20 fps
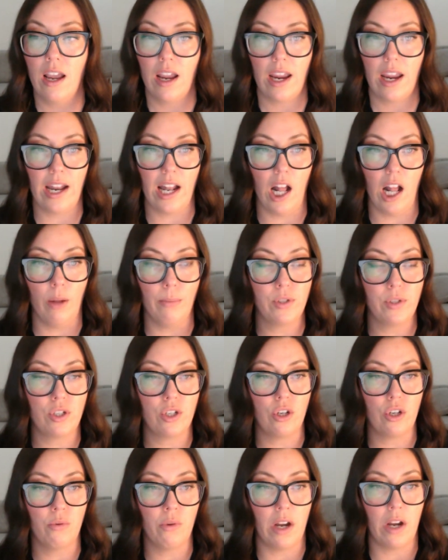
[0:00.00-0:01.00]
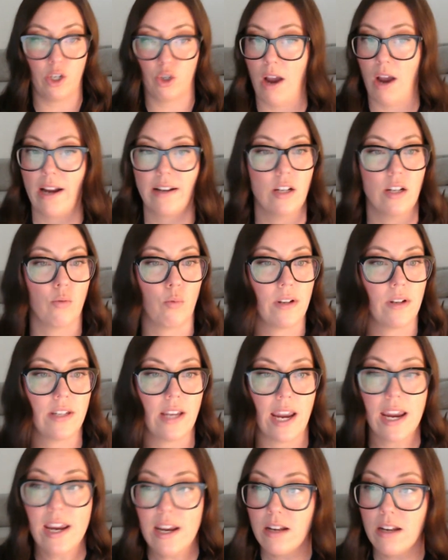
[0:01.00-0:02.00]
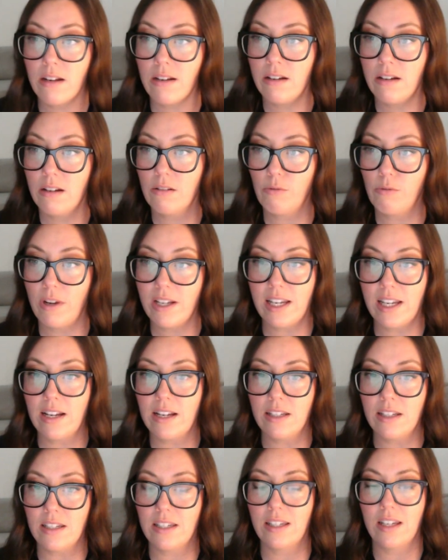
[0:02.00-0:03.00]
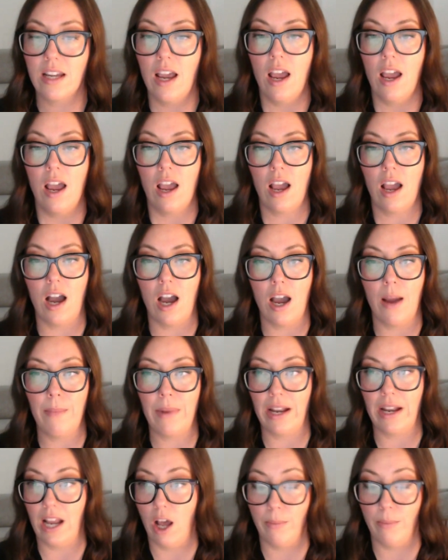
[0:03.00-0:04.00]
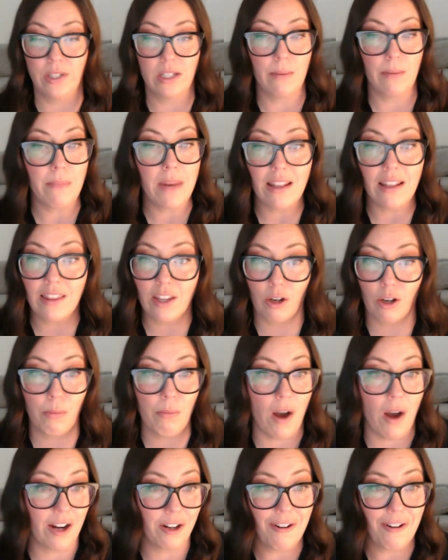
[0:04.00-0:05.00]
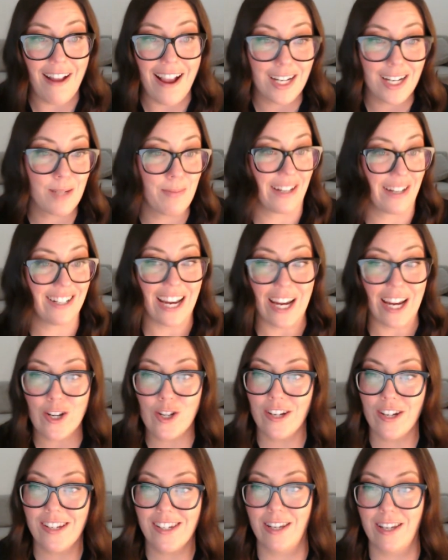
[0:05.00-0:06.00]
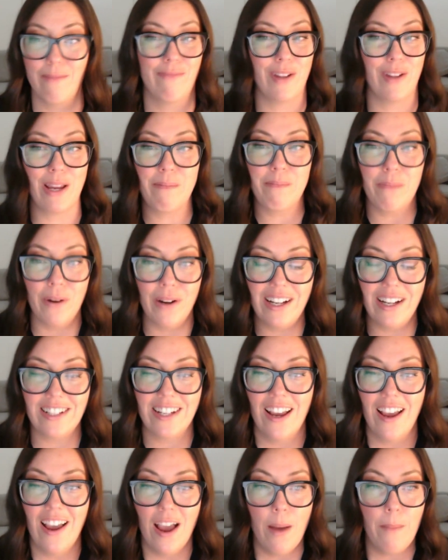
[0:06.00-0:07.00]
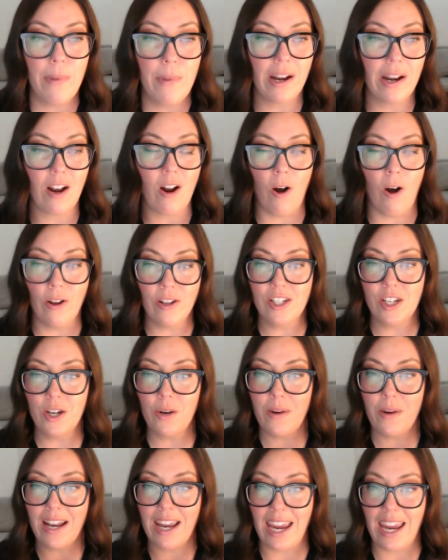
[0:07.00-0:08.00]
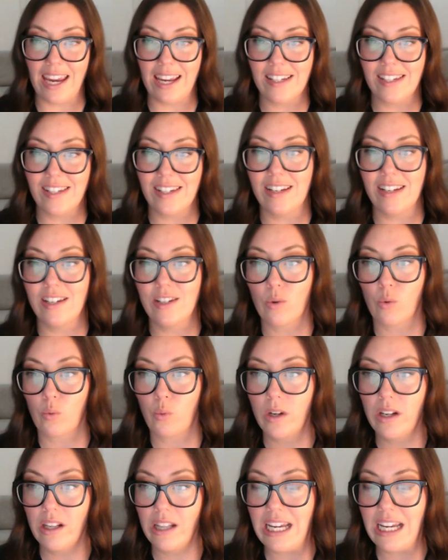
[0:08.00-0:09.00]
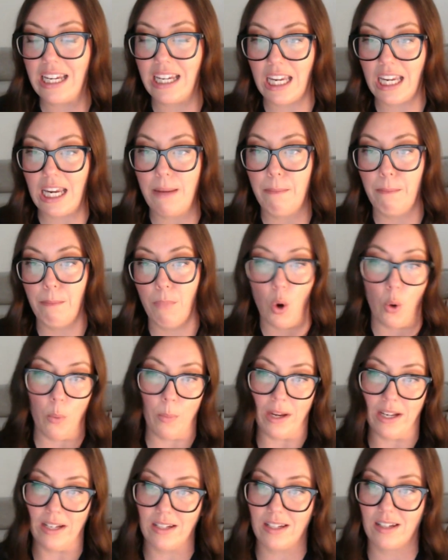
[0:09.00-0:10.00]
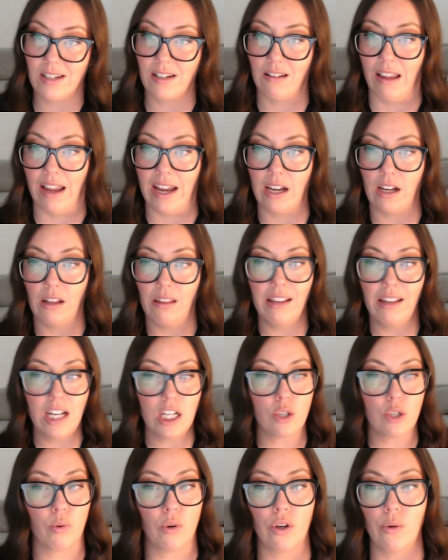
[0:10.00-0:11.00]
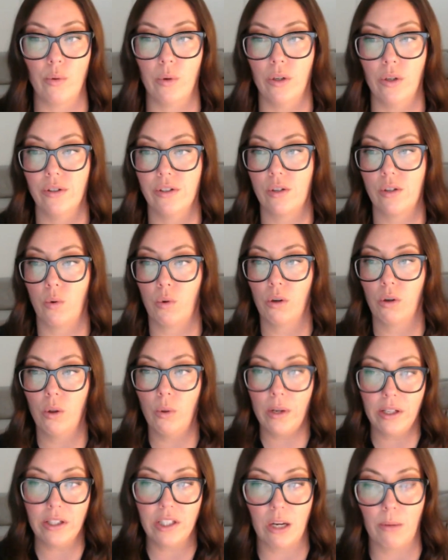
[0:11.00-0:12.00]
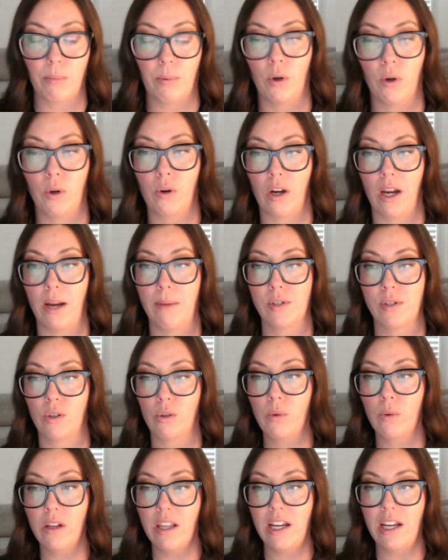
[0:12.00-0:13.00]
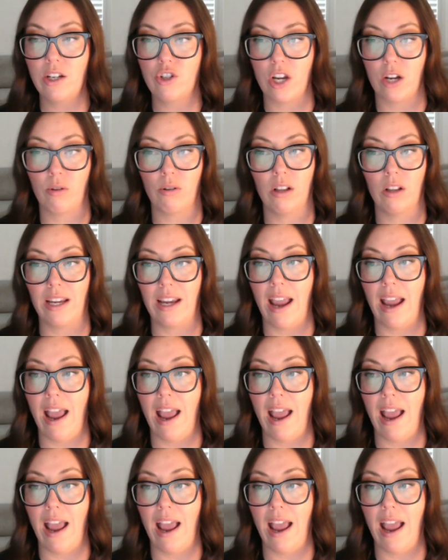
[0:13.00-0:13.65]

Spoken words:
It helps to attract and retain residents, and it helps to meet their modern expectations, simply put. But it also enhances really key moments like lease renewals or loyalty programs, or really generally